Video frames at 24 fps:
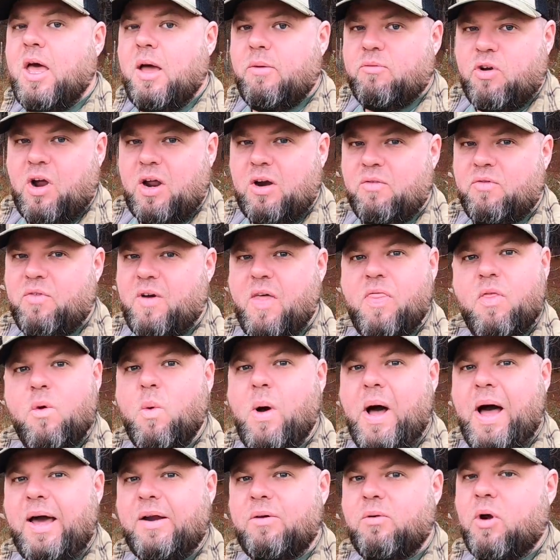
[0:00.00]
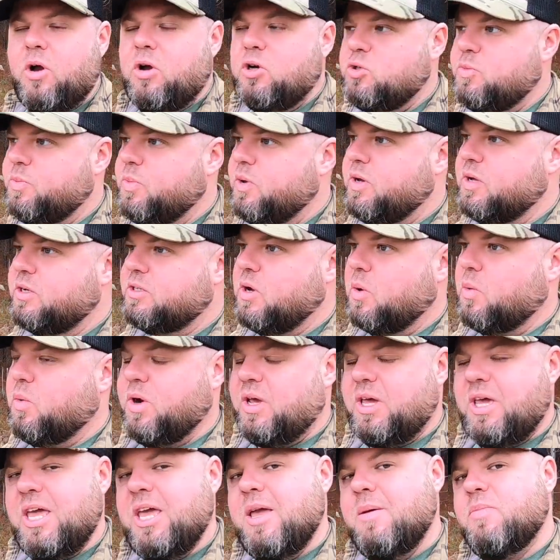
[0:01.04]
I'm trying to find the wide rows because I want
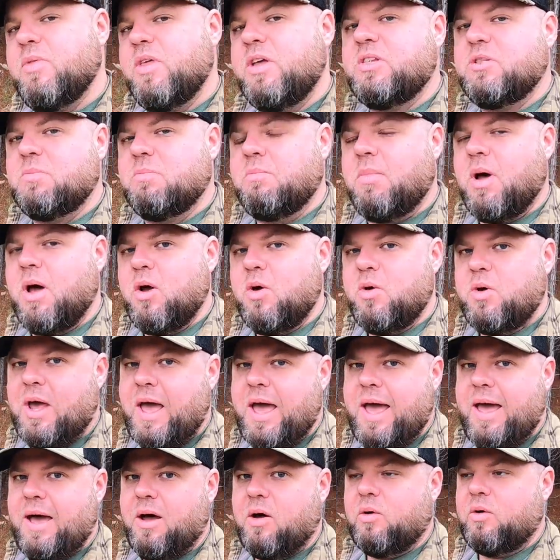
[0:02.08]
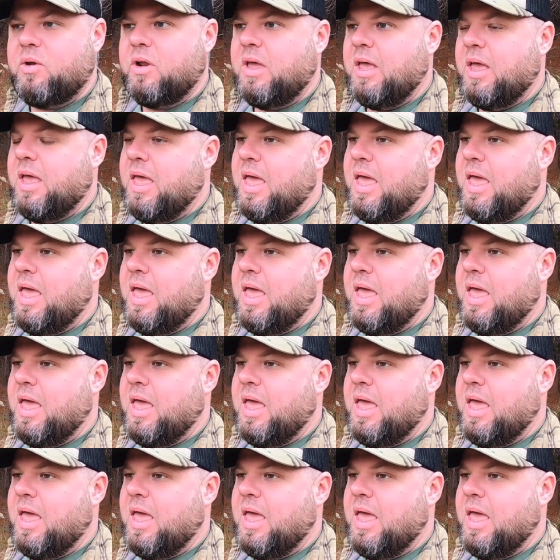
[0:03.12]
to keep these mowed out,